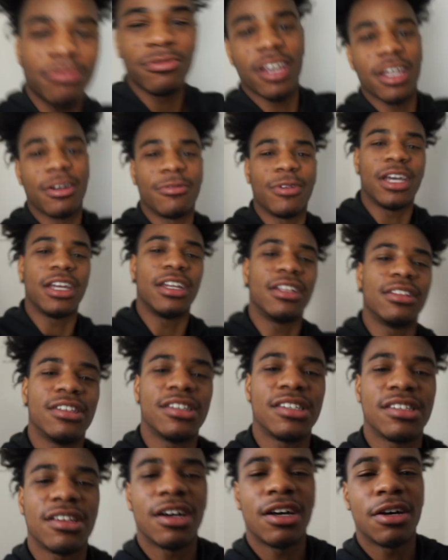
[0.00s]
I'm trying to edit
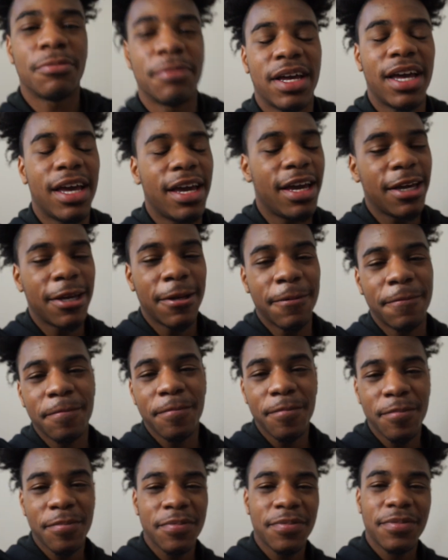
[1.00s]
this, y'all. But hey,
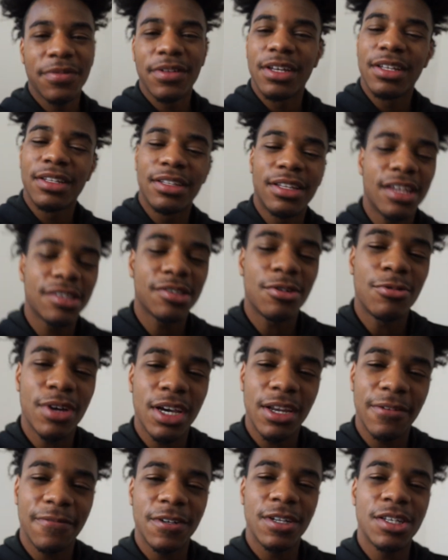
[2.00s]
that's gonna
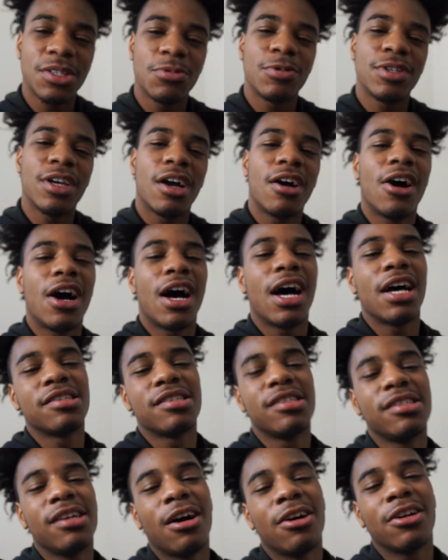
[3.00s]
cut it for this one, y'all. I'll
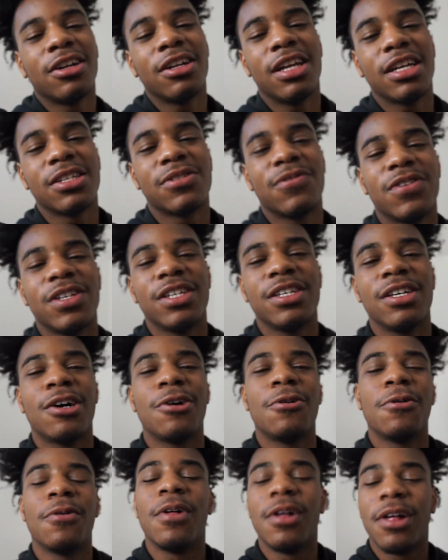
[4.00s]
see y'all in the next
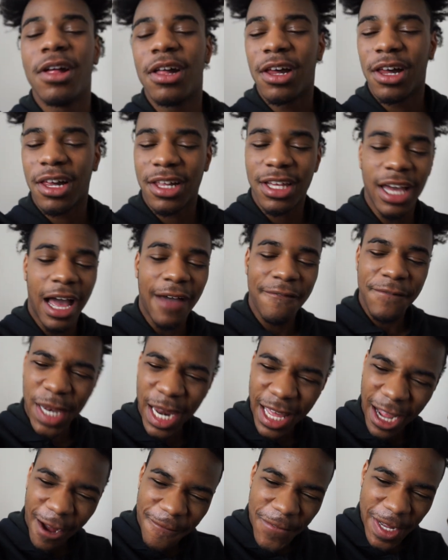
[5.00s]
video. Again, I feel
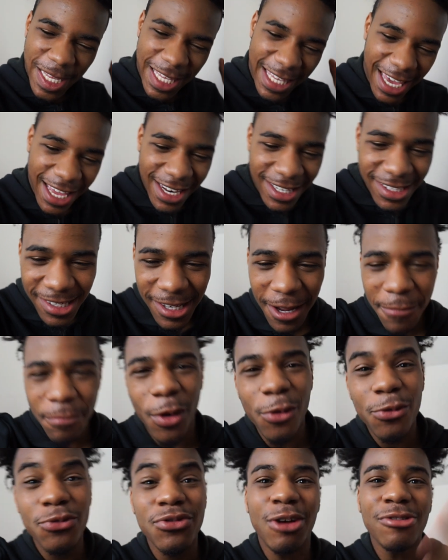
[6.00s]
like I'm forgetting
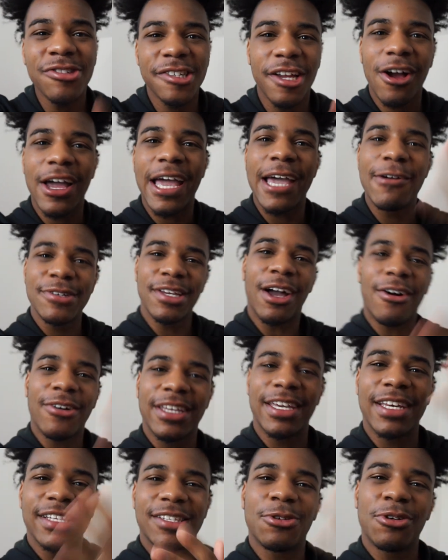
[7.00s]
something, bro. Don't y'all hate when
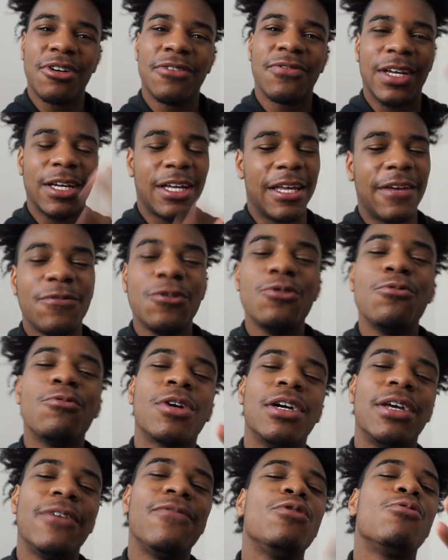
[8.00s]
y'all get to a if you
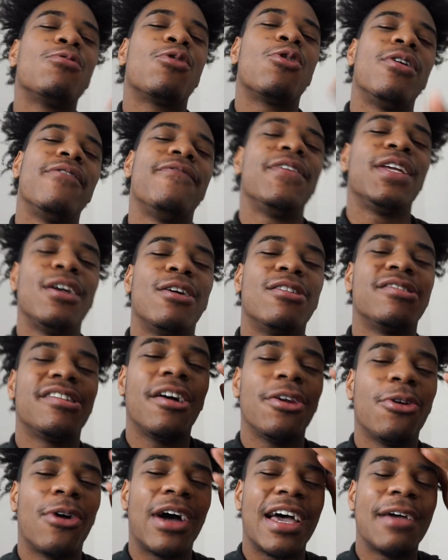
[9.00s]
record videos,
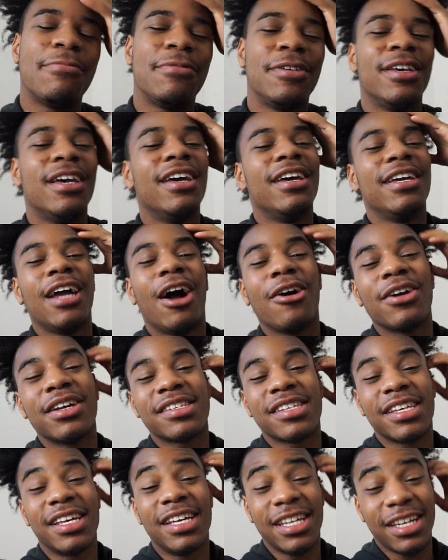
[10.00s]
y'all know how it be. Y'all
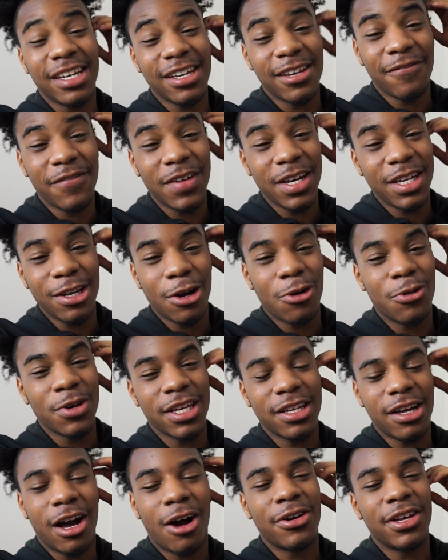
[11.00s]
get to the end of the video
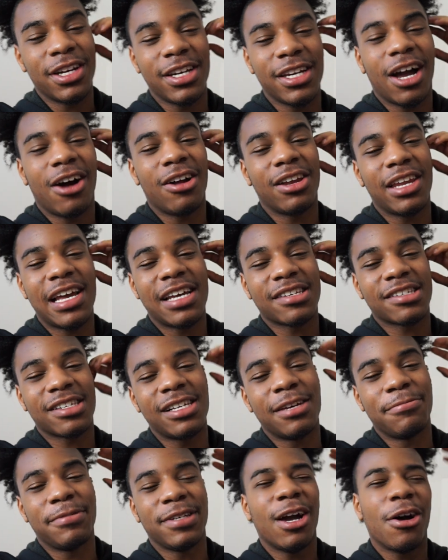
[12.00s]
and y'all end of y'all last
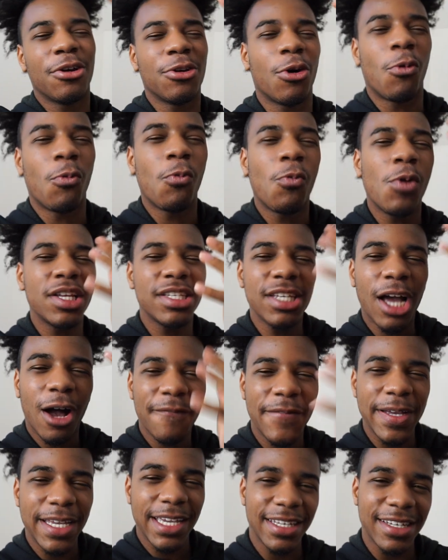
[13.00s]
clip and y'all know what
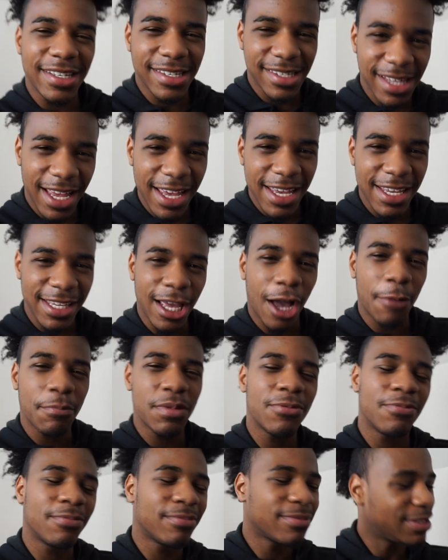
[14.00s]
y'all forgetting to say and y'all
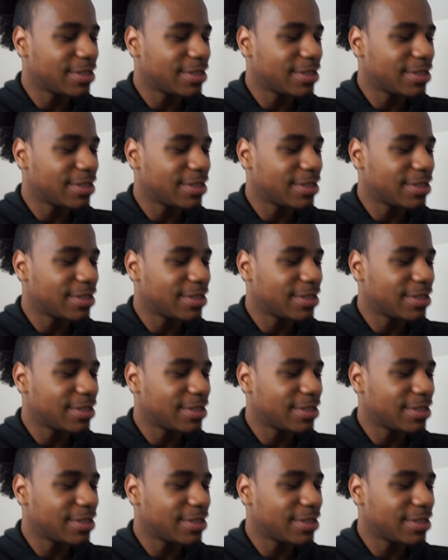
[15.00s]
be.